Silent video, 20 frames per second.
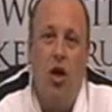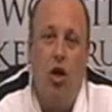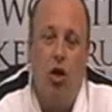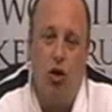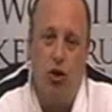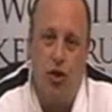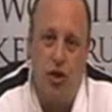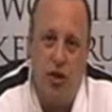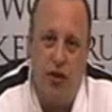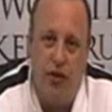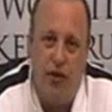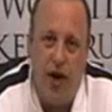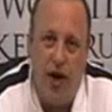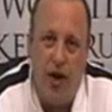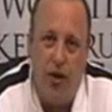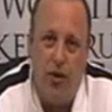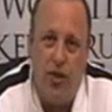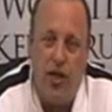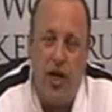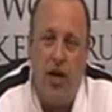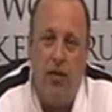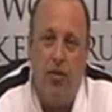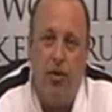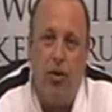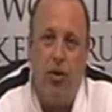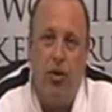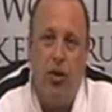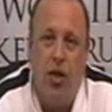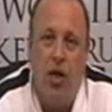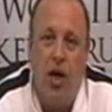got to the final
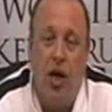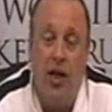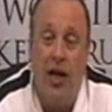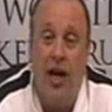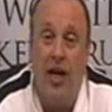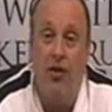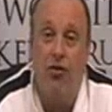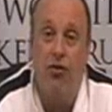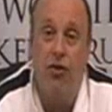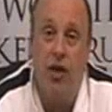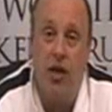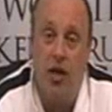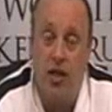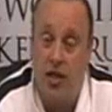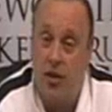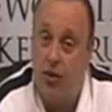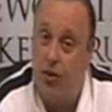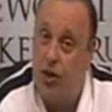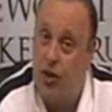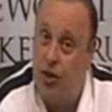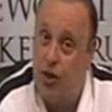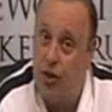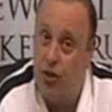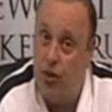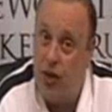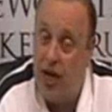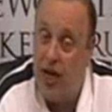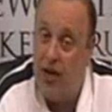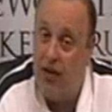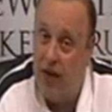table and hadn't realised it was a
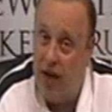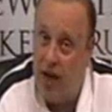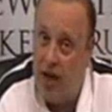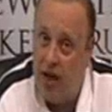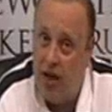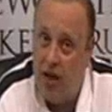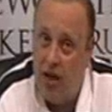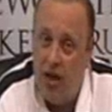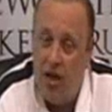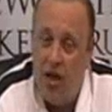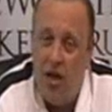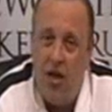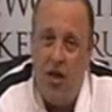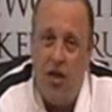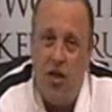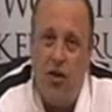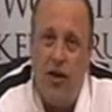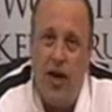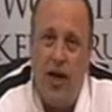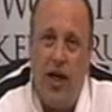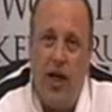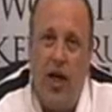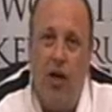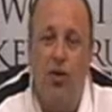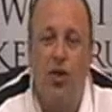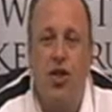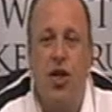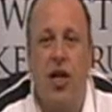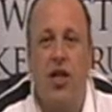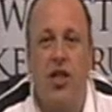2-day event, so he had to go
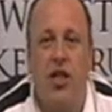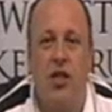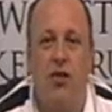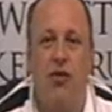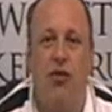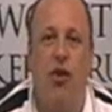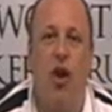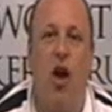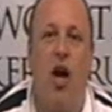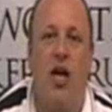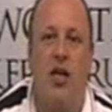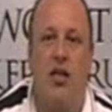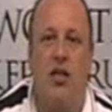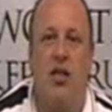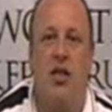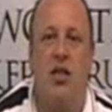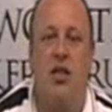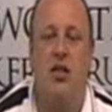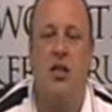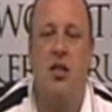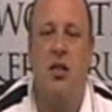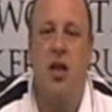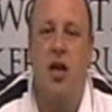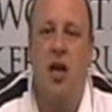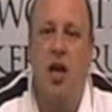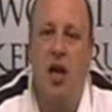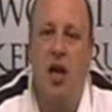and change his flights and his